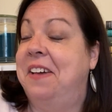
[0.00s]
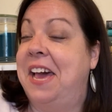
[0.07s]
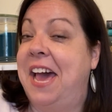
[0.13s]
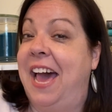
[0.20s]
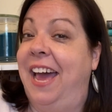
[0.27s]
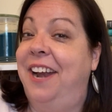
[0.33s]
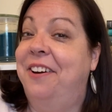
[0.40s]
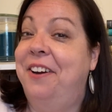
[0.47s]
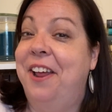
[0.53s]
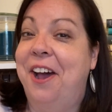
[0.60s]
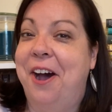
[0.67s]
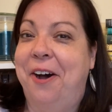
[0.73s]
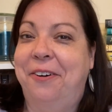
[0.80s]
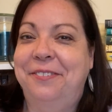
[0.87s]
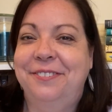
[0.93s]
I don't
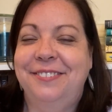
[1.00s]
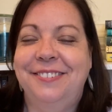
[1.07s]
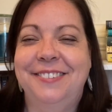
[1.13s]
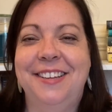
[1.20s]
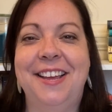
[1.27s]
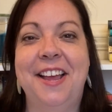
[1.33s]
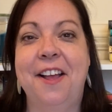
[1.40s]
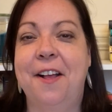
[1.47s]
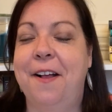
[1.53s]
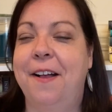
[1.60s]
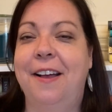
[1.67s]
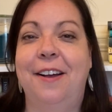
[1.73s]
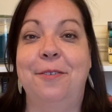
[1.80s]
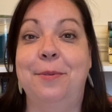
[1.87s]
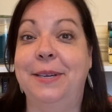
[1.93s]
know.
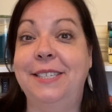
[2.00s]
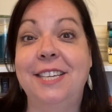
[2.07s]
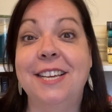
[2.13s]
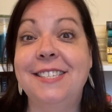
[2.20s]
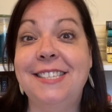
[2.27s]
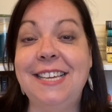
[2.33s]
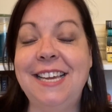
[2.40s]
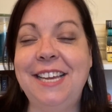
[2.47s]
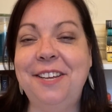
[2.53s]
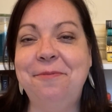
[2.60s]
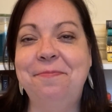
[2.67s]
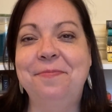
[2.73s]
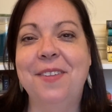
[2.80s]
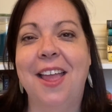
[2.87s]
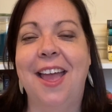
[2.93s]
We shall
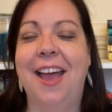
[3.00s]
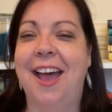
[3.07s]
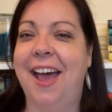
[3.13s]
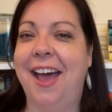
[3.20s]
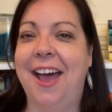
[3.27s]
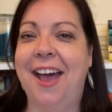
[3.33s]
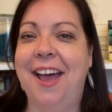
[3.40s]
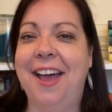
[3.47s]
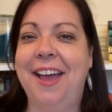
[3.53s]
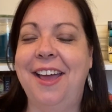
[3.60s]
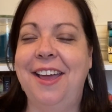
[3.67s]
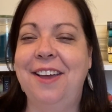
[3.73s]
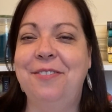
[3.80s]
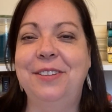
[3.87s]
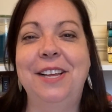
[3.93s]
see.
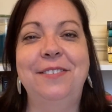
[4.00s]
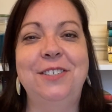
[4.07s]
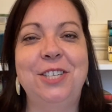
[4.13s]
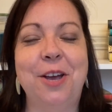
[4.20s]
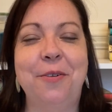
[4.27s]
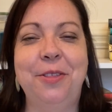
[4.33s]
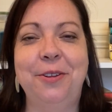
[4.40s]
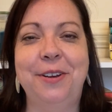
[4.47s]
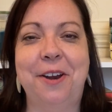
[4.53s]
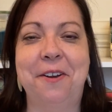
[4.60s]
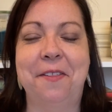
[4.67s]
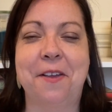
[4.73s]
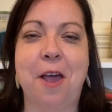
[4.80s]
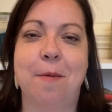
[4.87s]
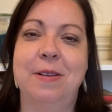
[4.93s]
I would love to chat with you down
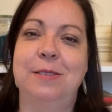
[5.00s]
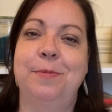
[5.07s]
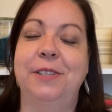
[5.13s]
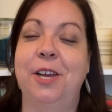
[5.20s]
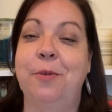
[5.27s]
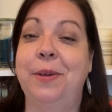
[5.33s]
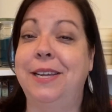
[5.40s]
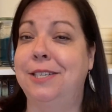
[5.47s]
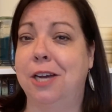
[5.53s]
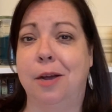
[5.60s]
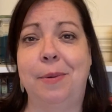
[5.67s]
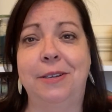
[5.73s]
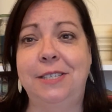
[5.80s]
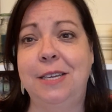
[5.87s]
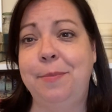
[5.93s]
in the comments below. We can talk
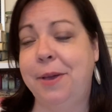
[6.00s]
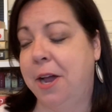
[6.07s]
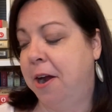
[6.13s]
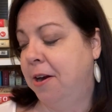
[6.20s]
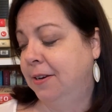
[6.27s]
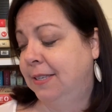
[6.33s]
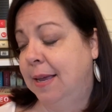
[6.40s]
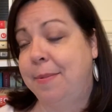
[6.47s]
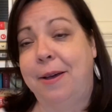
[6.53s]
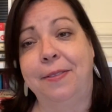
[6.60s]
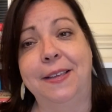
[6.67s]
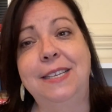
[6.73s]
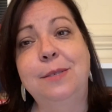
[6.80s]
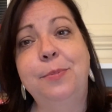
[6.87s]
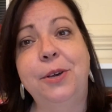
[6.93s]
about TBRs, about
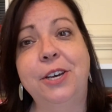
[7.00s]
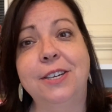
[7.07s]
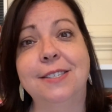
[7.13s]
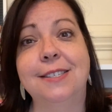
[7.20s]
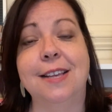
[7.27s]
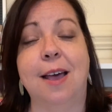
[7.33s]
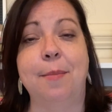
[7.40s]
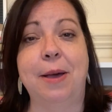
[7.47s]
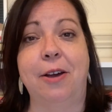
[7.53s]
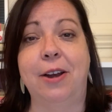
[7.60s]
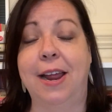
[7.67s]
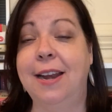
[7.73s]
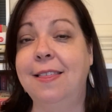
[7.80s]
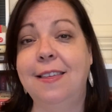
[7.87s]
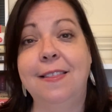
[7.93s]
these books, about
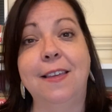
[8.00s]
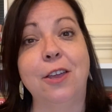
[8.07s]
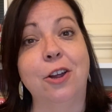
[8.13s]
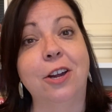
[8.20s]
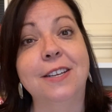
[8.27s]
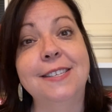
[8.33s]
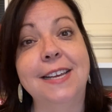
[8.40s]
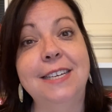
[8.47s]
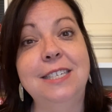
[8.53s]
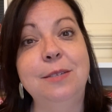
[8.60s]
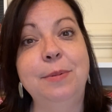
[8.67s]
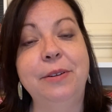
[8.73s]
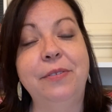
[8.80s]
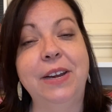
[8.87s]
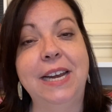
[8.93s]
anything that you're excited to
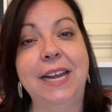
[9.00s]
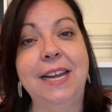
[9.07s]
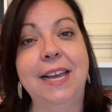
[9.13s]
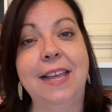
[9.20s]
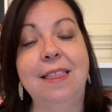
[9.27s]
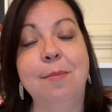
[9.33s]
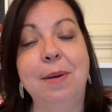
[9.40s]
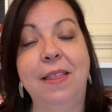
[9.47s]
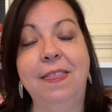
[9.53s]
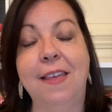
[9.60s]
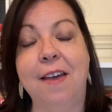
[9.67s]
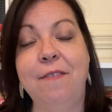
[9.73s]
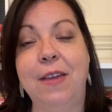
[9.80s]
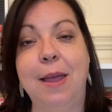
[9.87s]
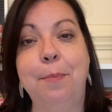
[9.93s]
be reading in the month
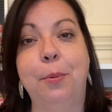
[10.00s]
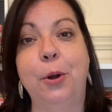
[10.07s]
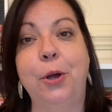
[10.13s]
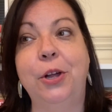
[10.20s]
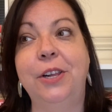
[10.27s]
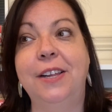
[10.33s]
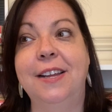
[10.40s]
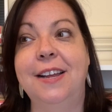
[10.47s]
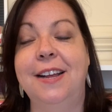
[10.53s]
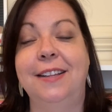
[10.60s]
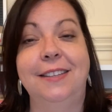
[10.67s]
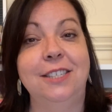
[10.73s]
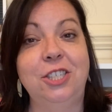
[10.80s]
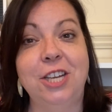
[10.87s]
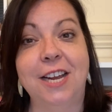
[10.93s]
of April.
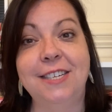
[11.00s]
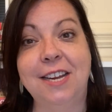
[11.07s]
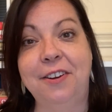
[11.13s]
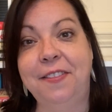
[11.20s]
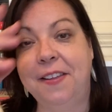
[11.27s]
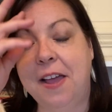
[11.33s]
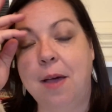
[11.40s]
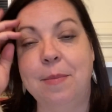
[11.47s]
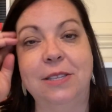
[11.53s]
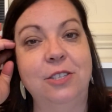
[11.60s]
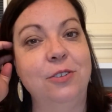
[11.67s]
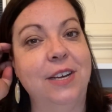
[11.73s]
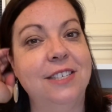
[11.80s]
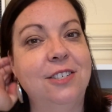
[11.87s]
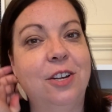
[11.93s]
Let's chat down in the comments.
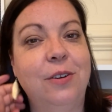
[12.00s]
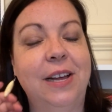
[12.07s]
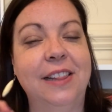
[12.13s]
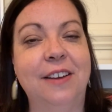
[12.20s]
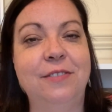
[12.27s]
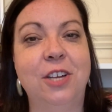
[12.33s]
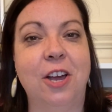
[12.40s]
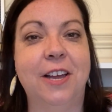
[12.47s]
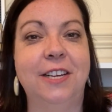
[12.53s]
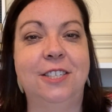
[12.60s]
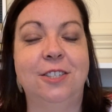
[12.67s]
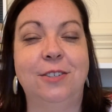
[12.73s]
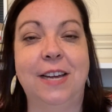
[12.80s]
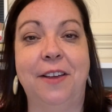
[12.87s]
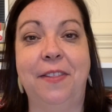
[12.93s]
You guys know I love talking to
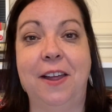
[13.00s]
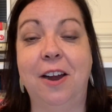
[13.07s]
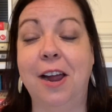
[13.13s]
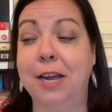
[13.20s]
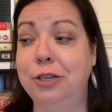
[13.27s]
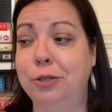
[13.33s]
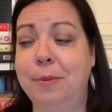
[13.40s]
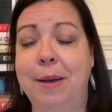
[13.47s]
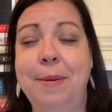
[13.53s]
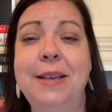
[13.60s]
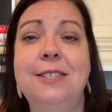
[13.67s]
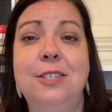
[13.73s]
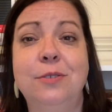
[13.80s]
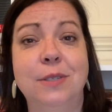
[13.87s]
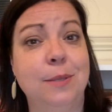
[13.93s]
you down there. I do my
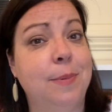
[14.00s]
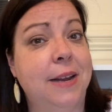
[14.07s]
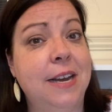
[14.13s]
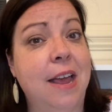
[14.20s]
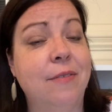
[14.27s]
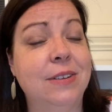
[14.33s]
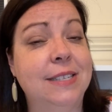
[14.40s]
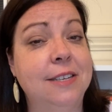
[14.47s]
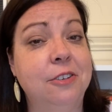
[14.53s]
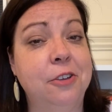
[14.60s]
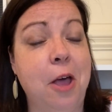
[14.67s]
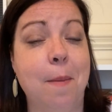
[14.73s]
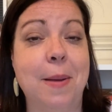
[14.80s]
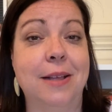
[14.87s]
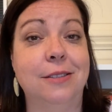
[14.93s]
best to respond to every single
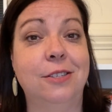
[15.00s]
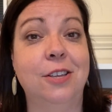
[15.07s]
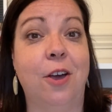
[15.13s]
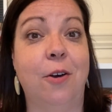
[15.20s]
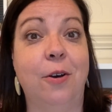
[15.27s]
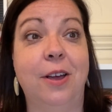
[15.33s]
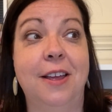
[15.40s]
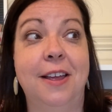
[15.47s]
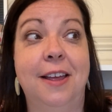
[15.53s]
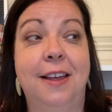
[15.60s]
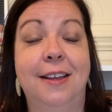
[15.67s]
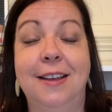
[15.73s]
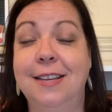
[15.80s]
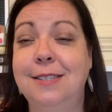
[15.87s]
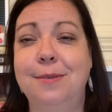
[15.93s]
comment. So
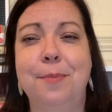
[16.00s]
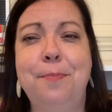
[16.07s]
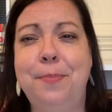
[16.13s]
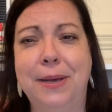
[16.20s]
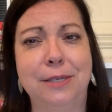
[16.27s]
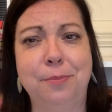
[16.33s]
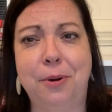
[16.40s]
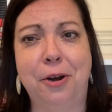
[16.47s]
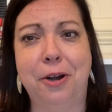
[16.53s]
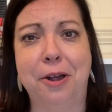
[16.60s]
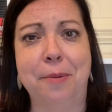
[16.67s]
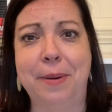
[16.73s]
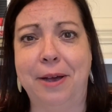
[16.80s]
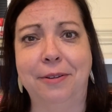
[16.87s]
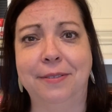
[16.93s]
it's the best part
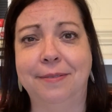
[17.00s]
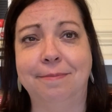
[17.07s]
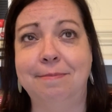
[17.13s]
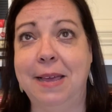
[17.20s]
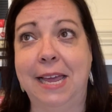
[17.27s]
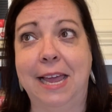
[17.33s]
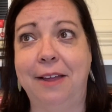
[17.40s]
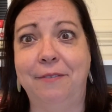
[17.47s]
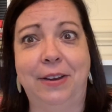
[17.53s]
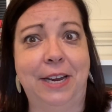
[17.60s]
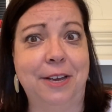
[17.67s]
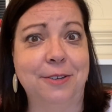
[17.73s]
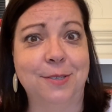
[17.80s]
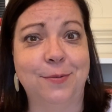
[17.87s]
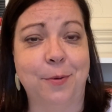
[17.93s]
about making
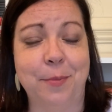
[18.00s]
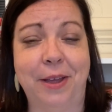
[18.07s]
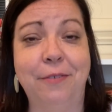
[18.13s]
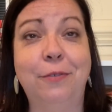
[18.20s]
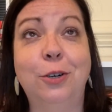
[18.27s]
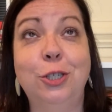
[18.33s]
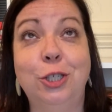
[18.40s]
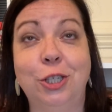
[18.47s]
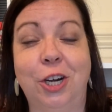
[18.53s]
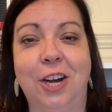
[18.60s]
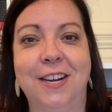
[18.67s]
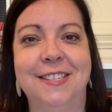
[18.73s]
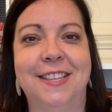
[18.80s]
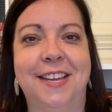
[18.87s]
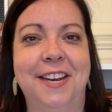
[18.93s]
videos for me, for sure,
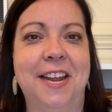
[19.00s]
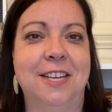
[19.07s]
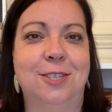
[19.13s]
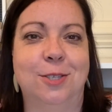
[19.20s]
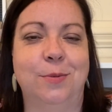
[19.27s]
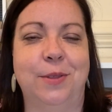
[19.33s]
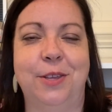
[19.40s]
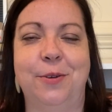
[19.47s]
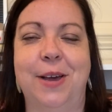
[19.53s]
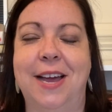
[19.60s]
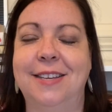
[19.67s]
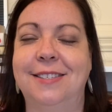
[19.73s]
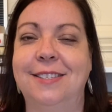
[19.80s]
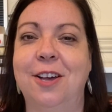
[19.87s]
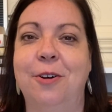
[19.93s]
is the connections with you
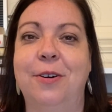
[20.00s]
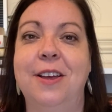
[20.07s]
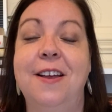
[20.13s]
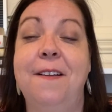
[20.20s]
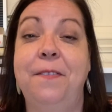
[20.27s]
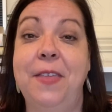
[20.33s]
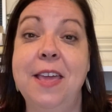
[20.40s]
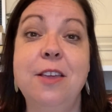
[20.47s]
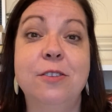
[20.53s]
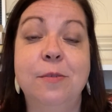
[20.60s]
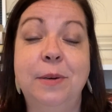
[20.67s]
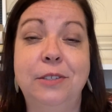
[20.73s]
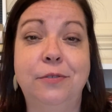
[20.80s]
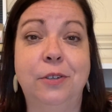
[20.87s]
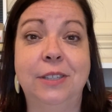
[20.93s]
guys. So thank you so
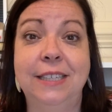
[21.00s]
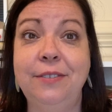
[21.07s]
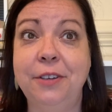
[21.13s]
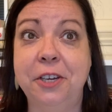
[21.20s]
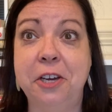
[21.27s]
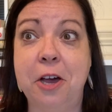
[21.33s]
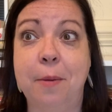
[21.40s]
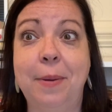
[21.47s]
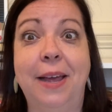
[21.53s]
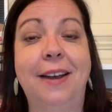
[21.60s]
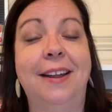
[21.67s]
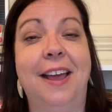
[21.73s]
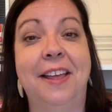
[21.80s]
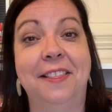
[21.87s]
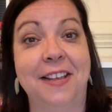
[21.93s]
much for leaving a
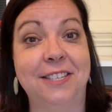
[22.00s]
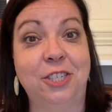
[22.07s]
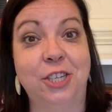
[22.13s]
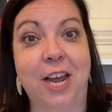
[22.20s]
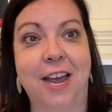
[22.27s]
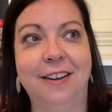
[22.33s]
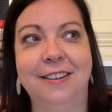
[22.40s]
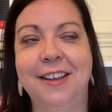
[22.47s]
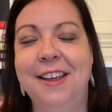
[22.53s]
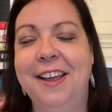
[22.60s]
comment and let's chat.